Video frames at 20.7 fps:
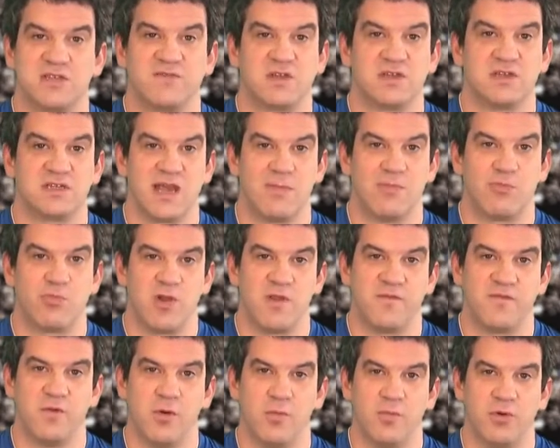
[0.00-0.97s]
of contemporary
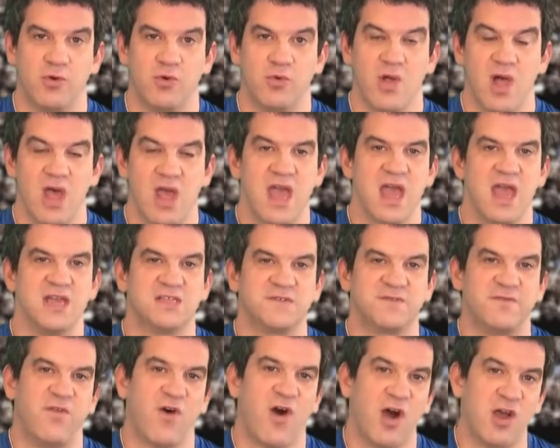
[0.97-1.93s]
football, it's
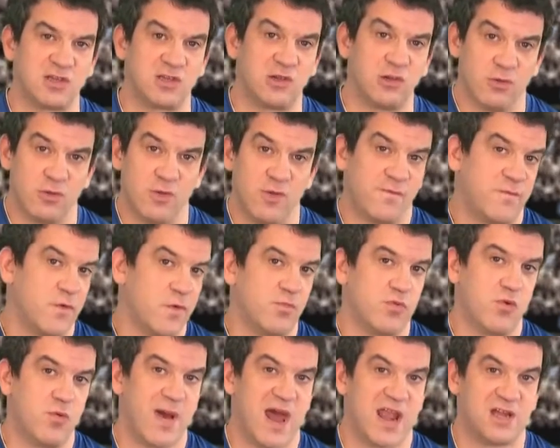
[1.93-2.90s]
vital that
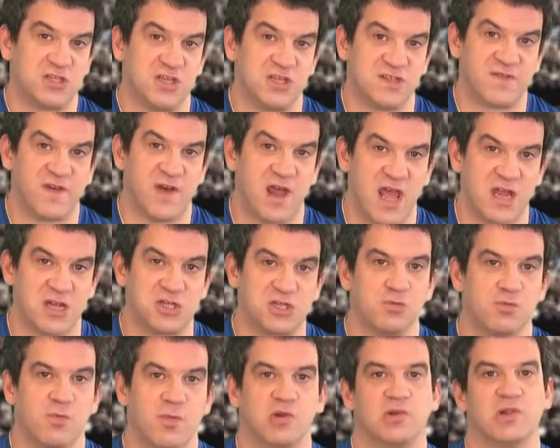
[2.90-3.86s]
Football Manager's financial
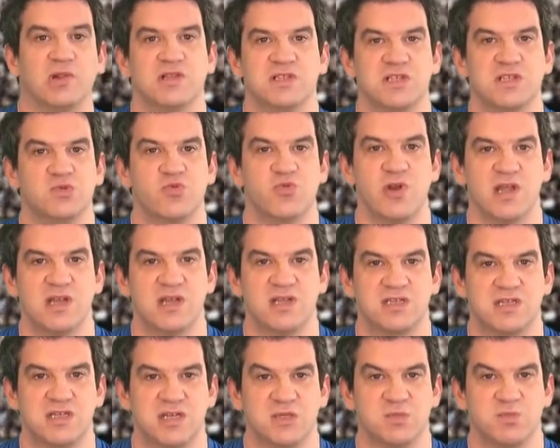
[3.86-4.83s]
model is as
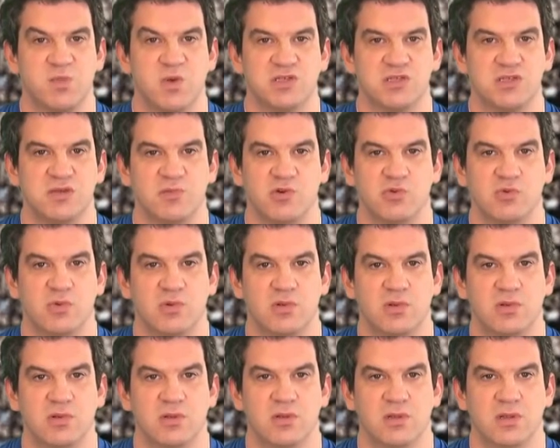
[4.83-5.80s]
realistic as possible.
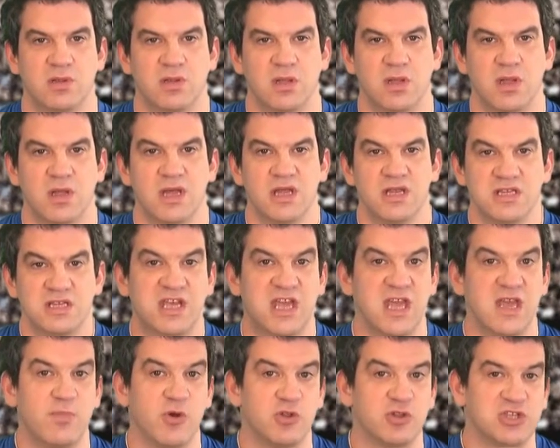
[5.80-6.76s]
To
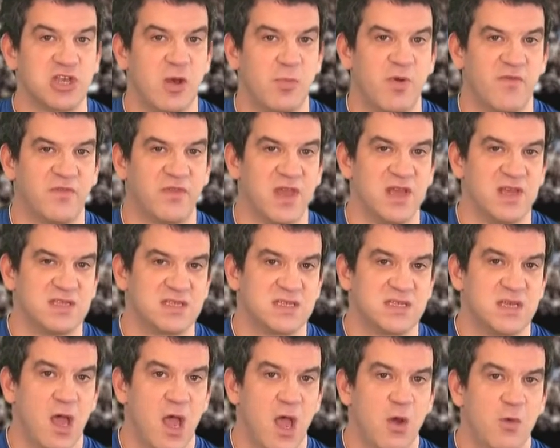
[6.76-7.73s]
keep on top of
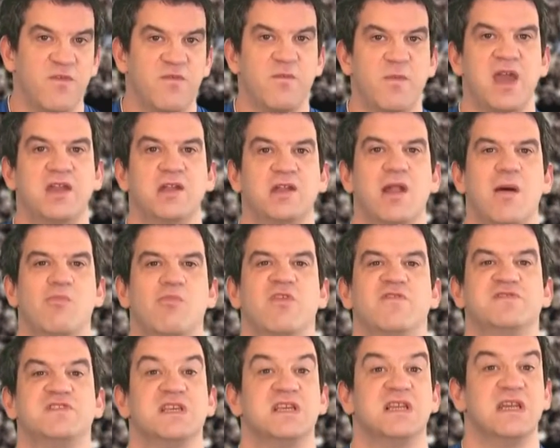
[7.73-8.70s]
this, we've made a number
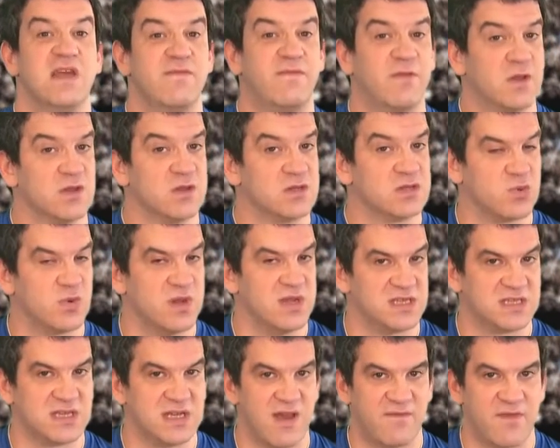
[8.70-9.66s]
of significant
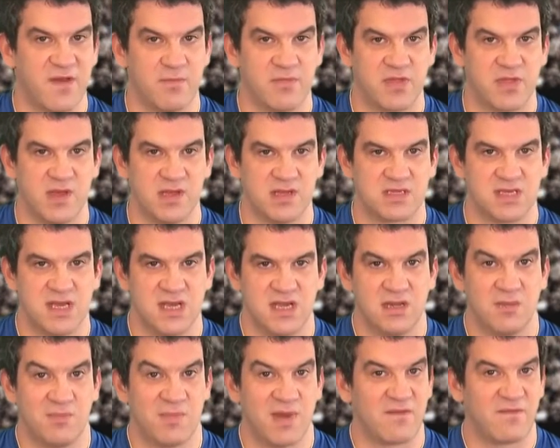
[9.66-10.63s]
tweaks in FM13
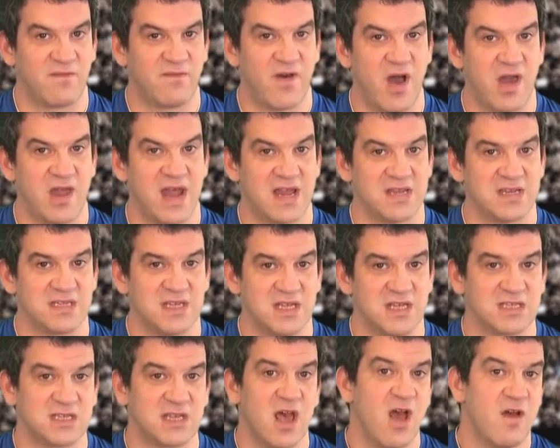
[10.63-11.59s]
that make
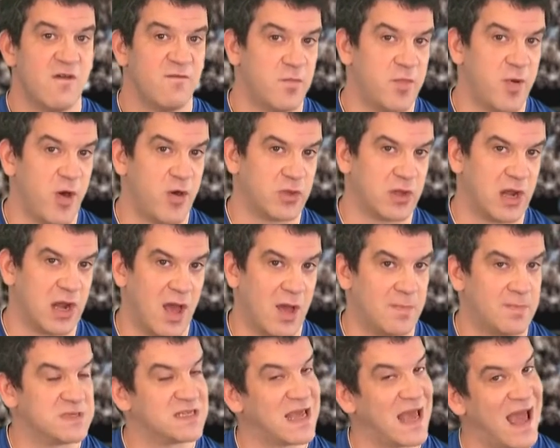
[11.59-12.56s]
finances for both
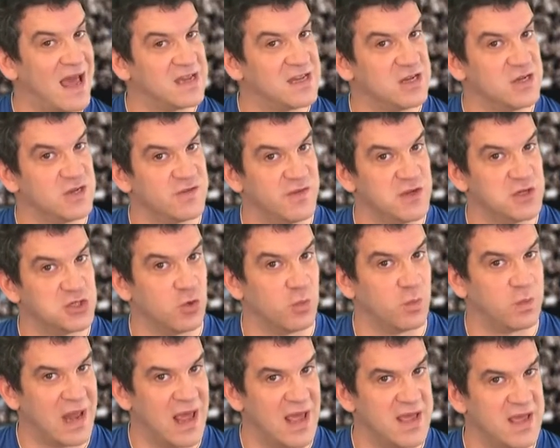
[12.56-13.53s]
clubs and individual
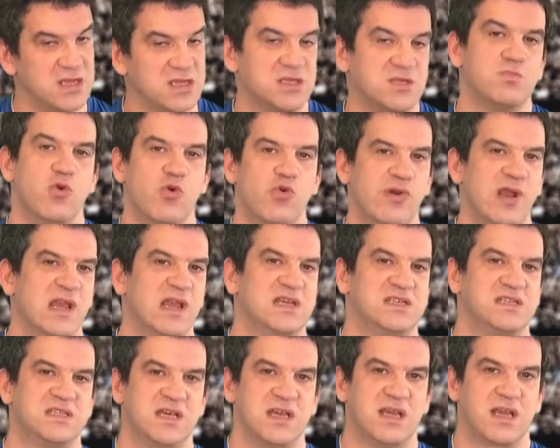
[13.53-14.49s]
players more
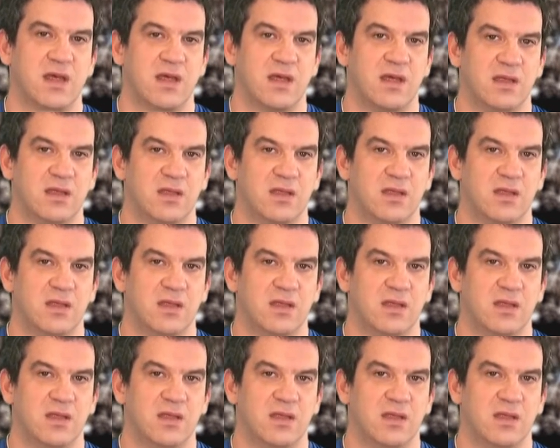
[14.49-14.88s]
realistic.